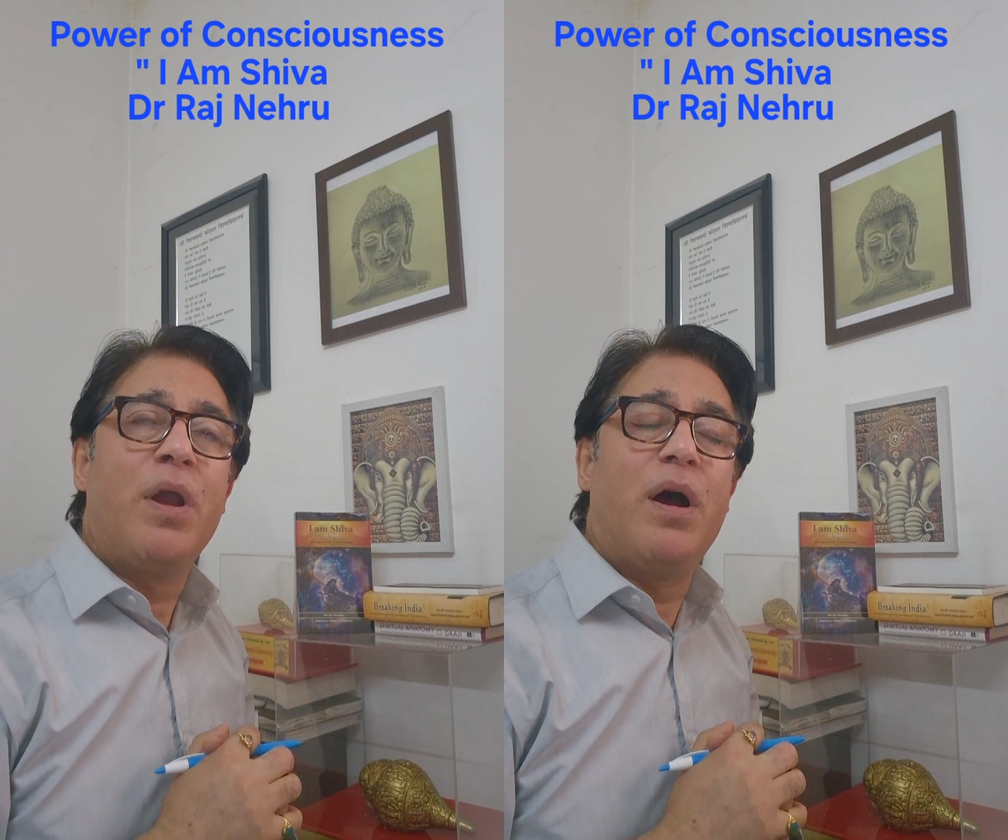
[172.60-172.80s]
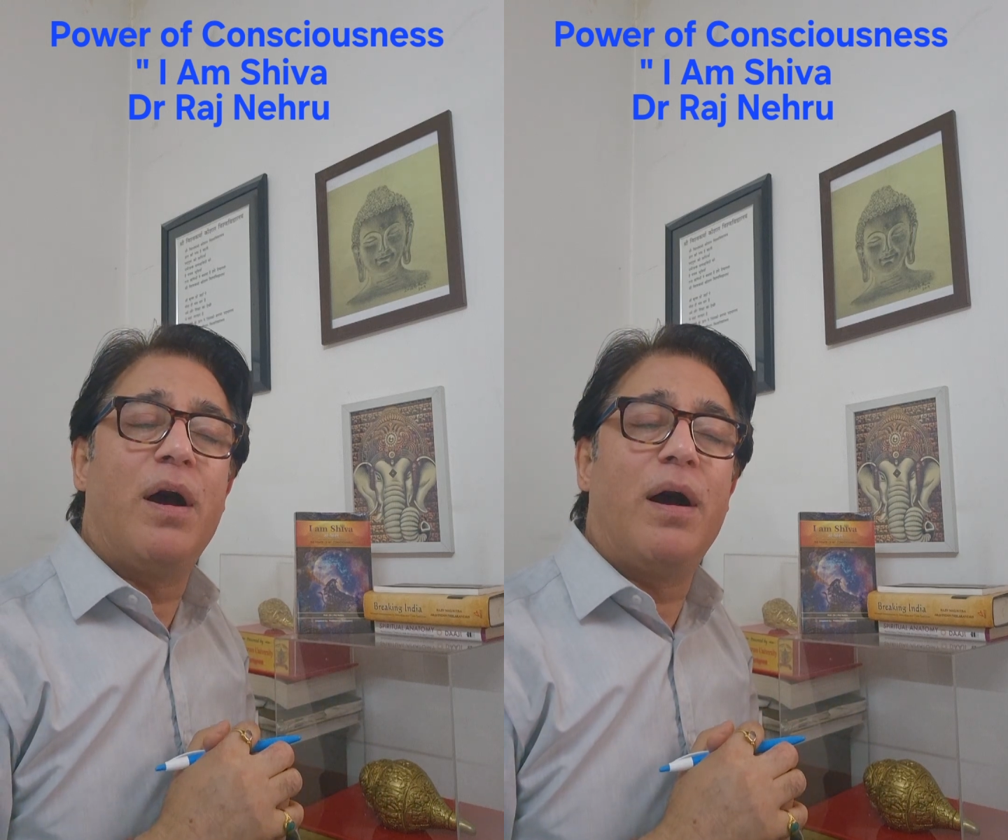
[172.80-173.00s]

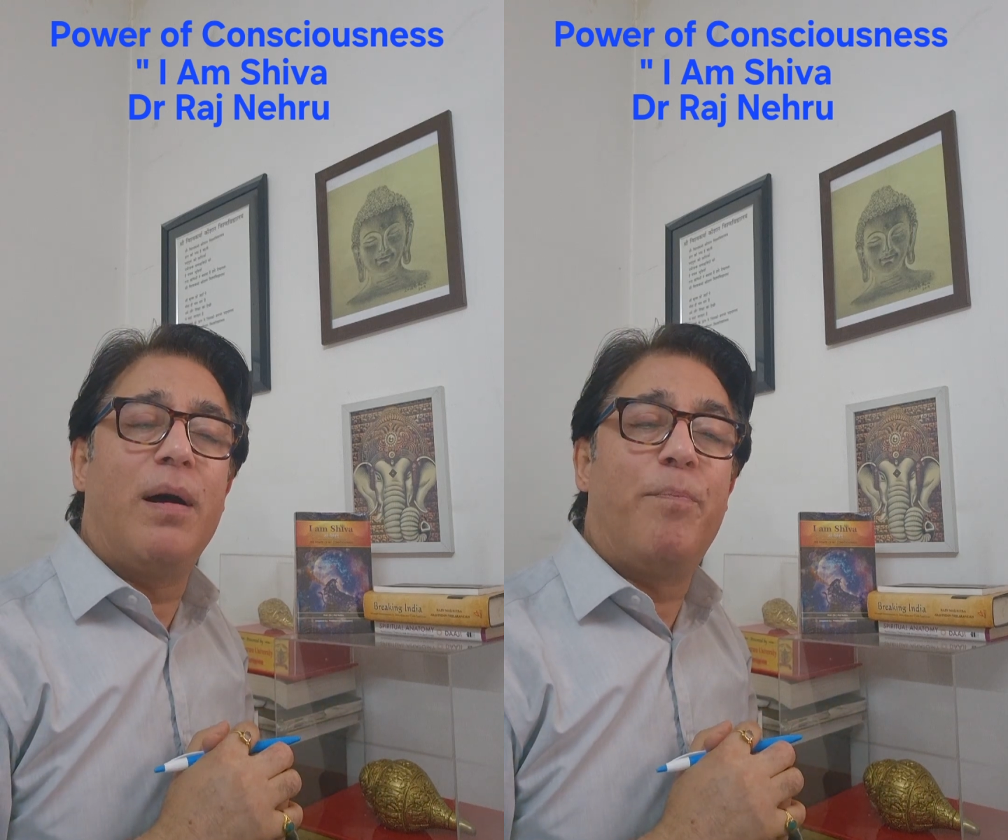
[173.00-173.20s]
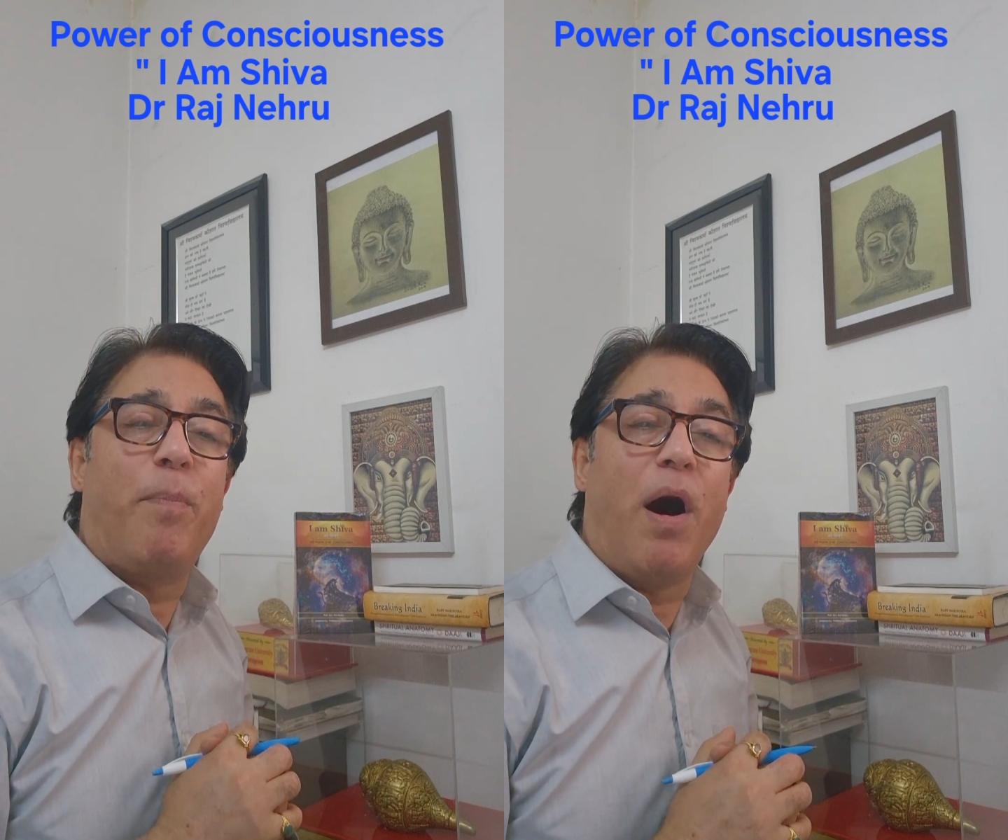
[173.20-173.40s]

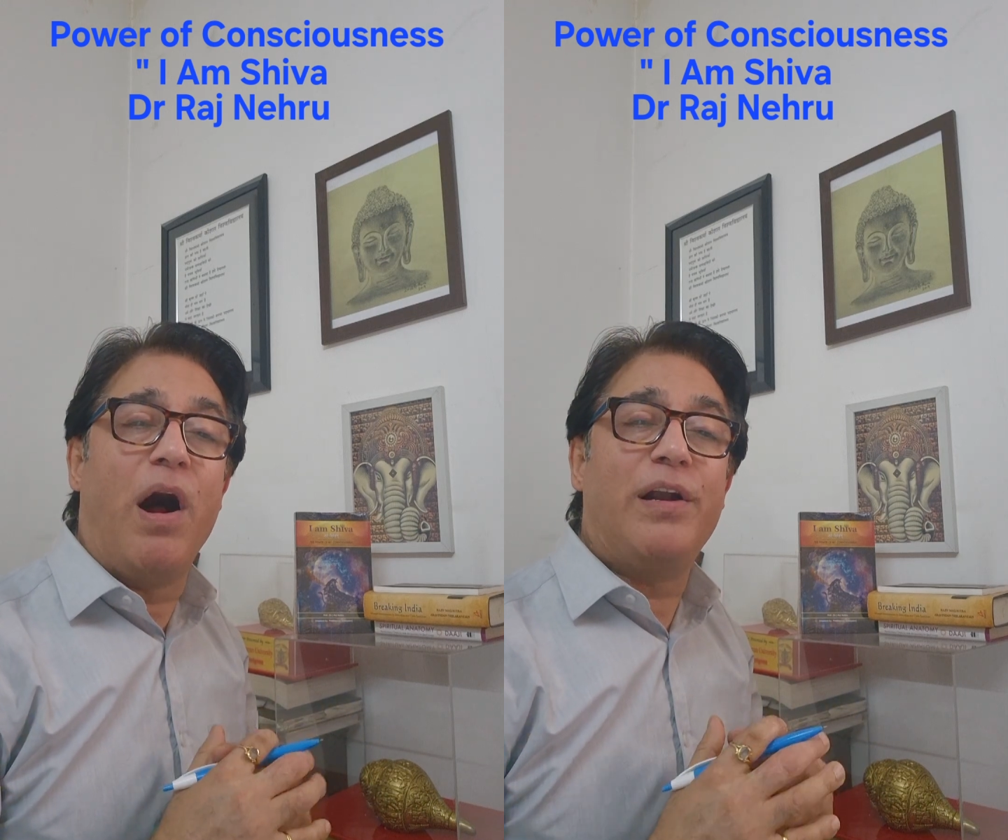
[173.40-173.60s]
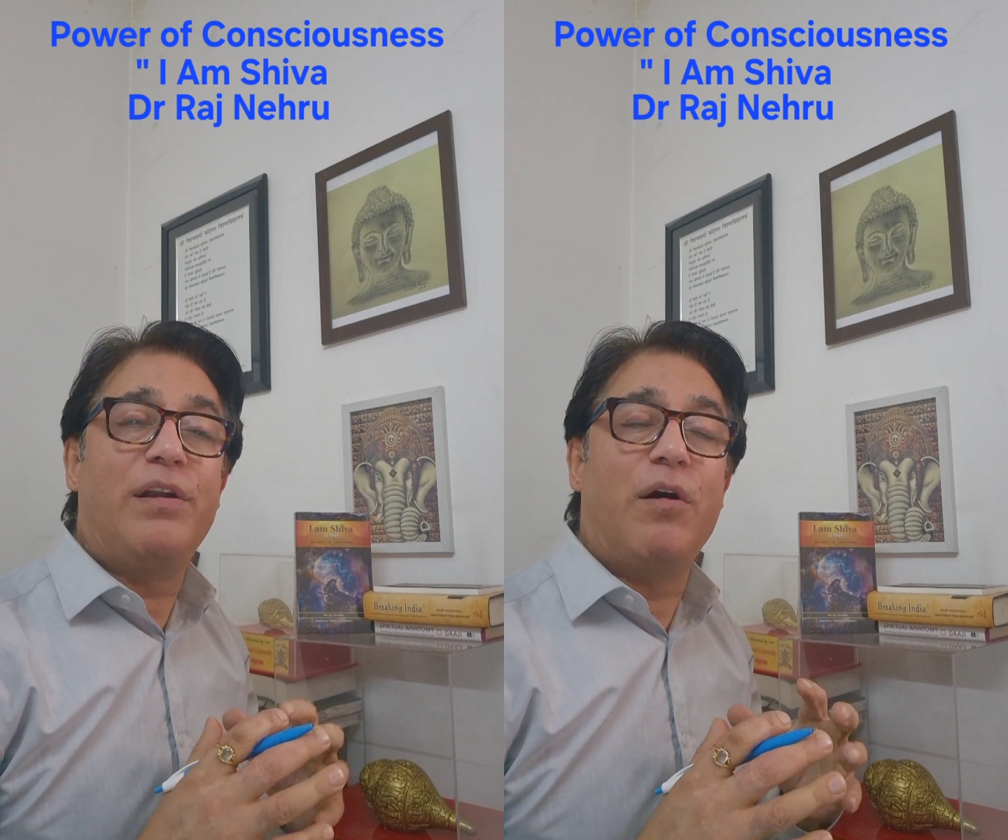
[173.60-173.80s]

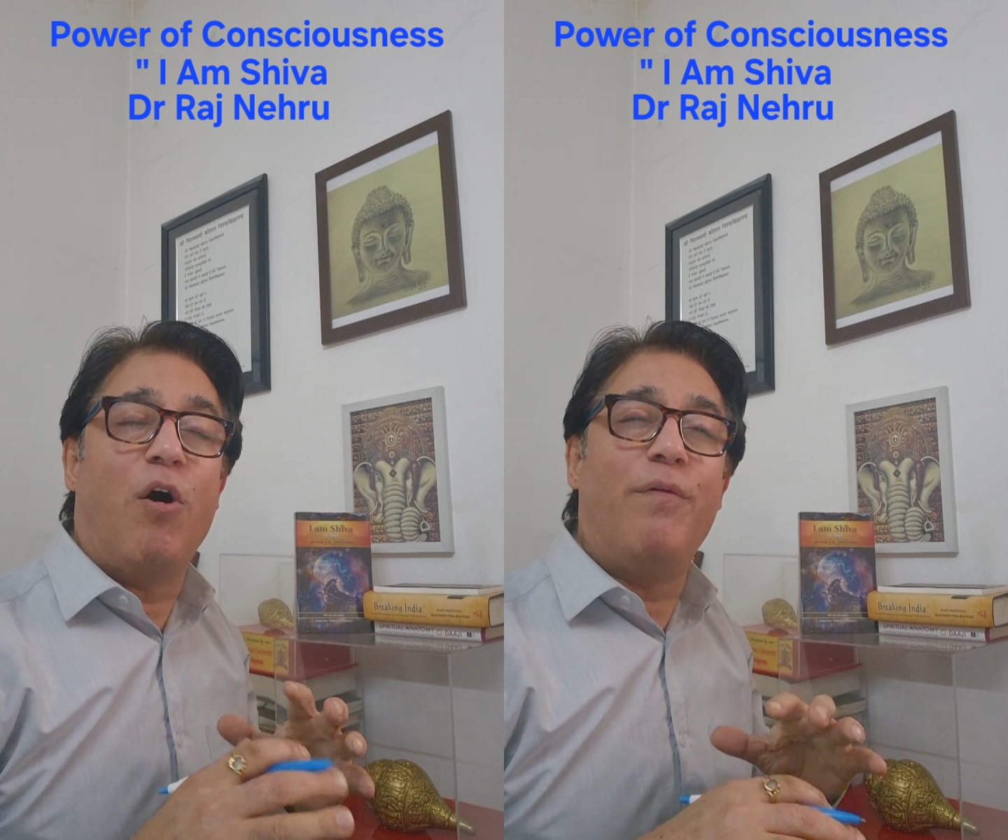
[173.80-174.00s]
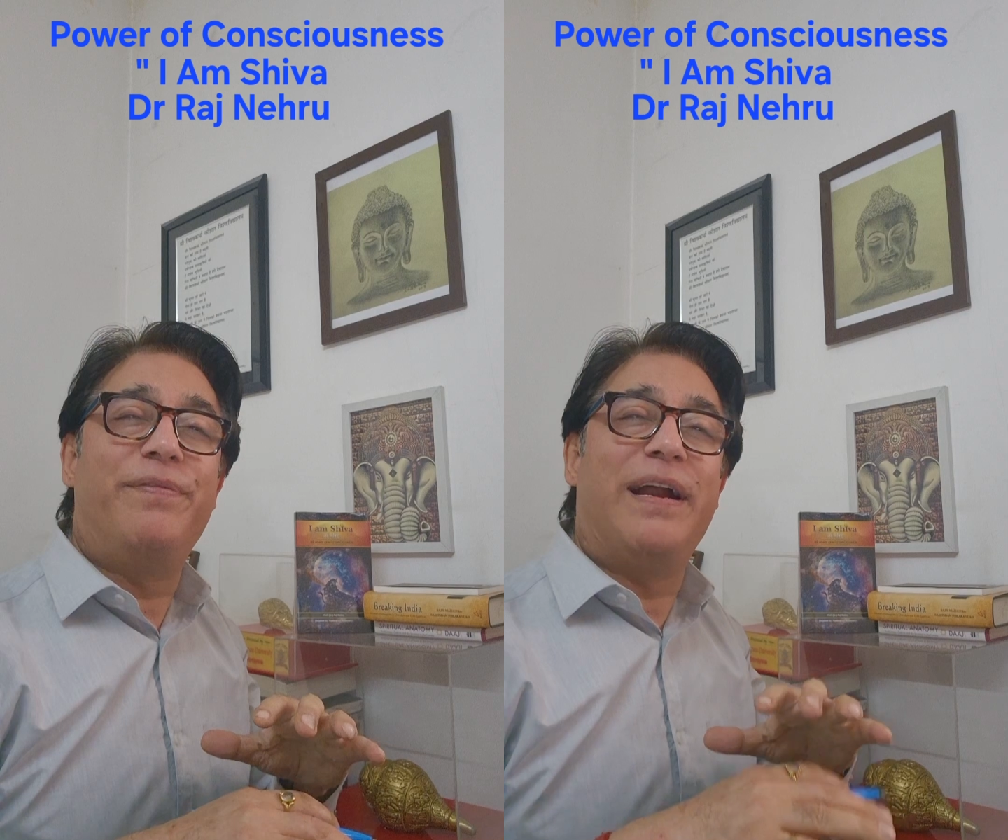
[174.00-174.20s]
part
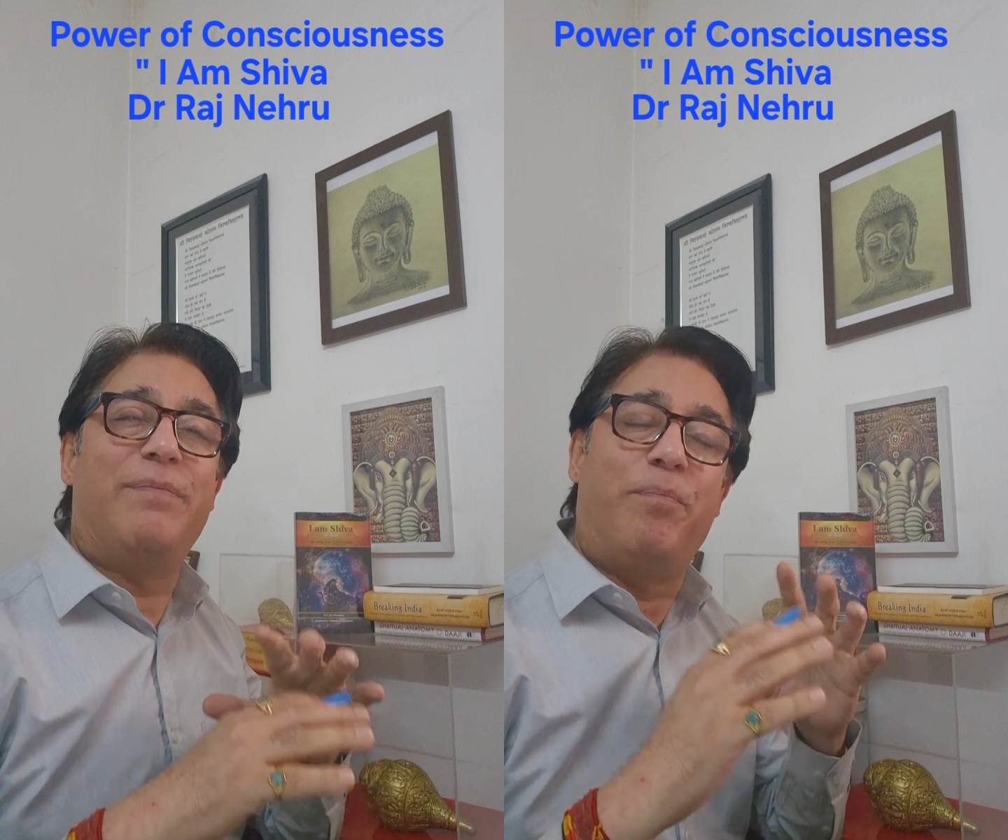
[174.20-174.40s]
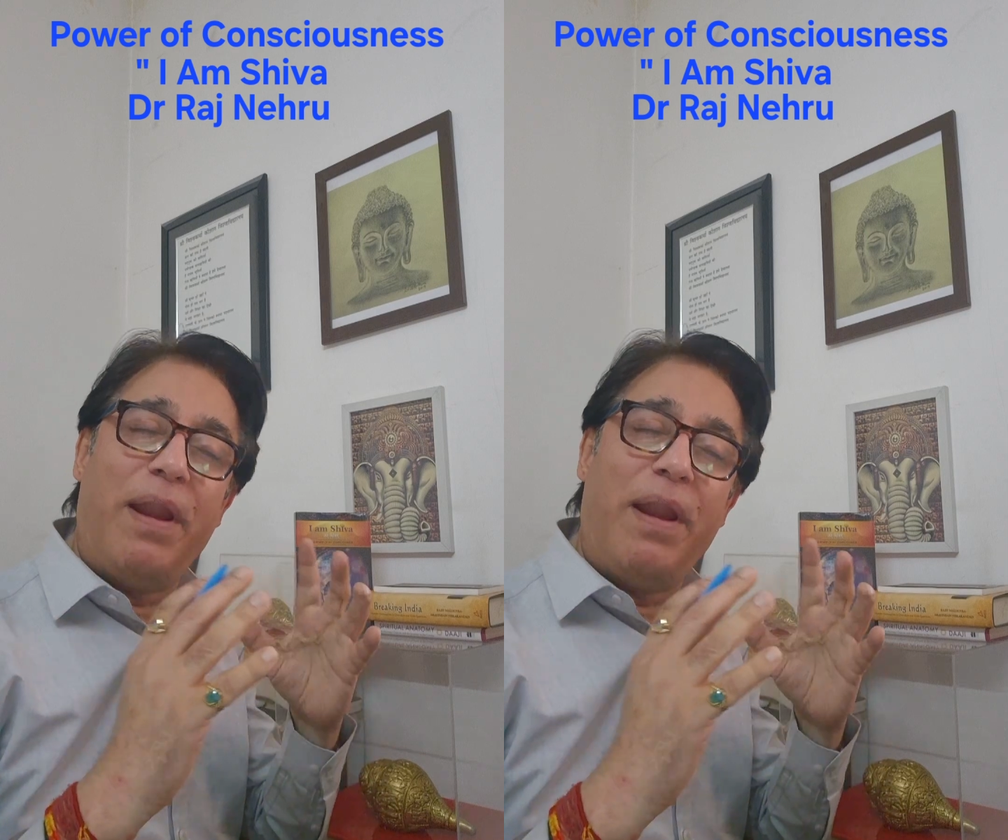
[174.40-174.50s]
of that